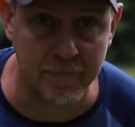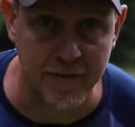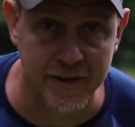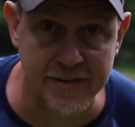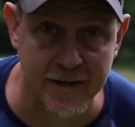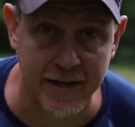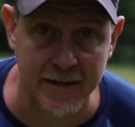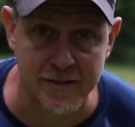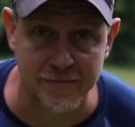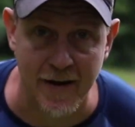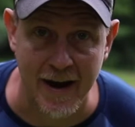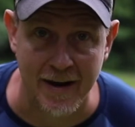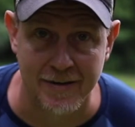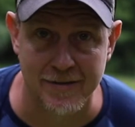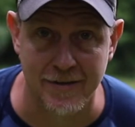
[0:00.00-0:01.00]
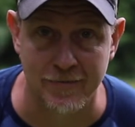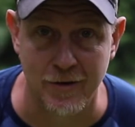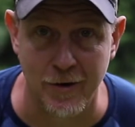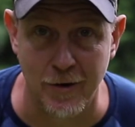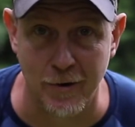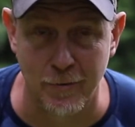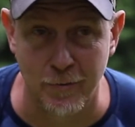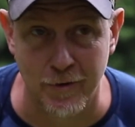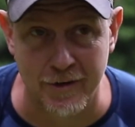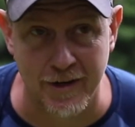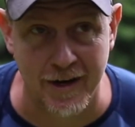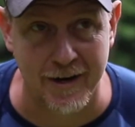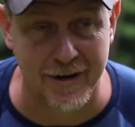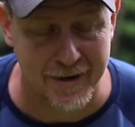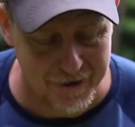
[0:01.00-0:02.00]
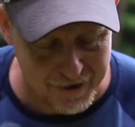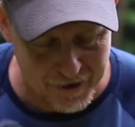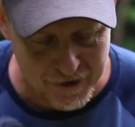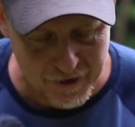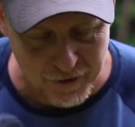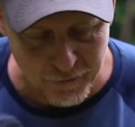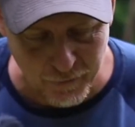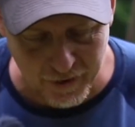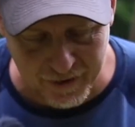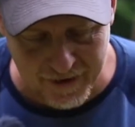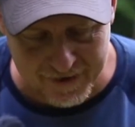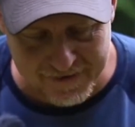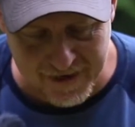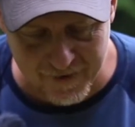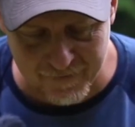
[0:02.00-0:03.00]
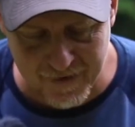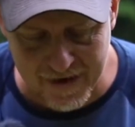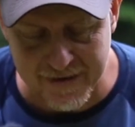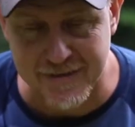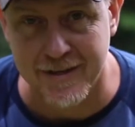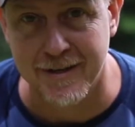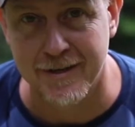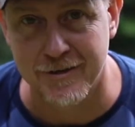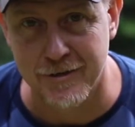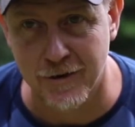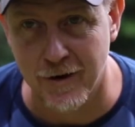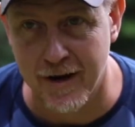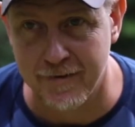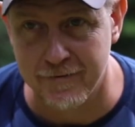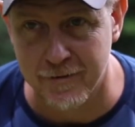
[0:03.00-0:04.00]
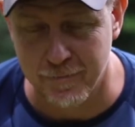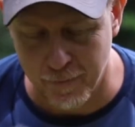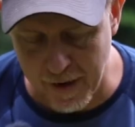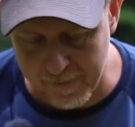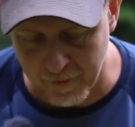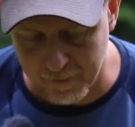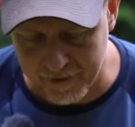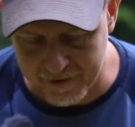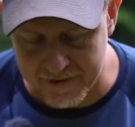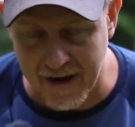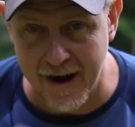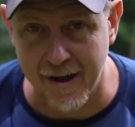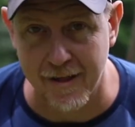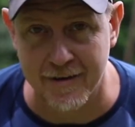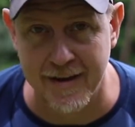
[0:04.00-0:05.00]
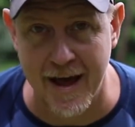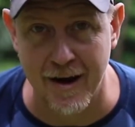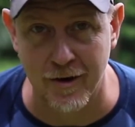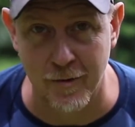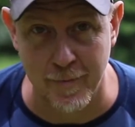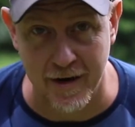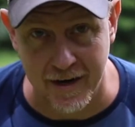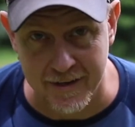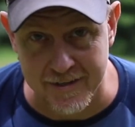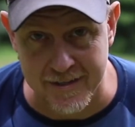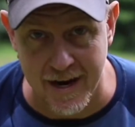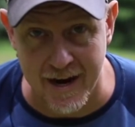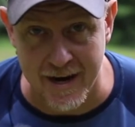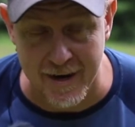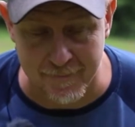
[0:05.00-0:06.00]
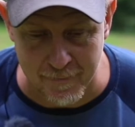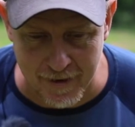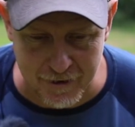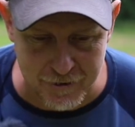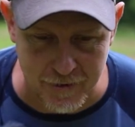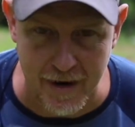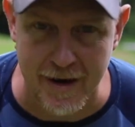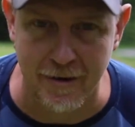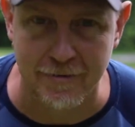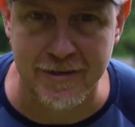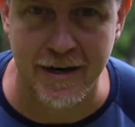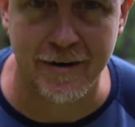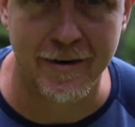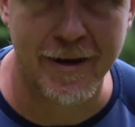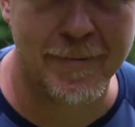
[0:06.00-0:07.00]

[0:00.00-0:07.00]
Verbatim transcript: This thing is fast. If you don't uh, realize how fast it is, you're going to have to probably dial it down a little bit. At least I am. Make sure I don't tear it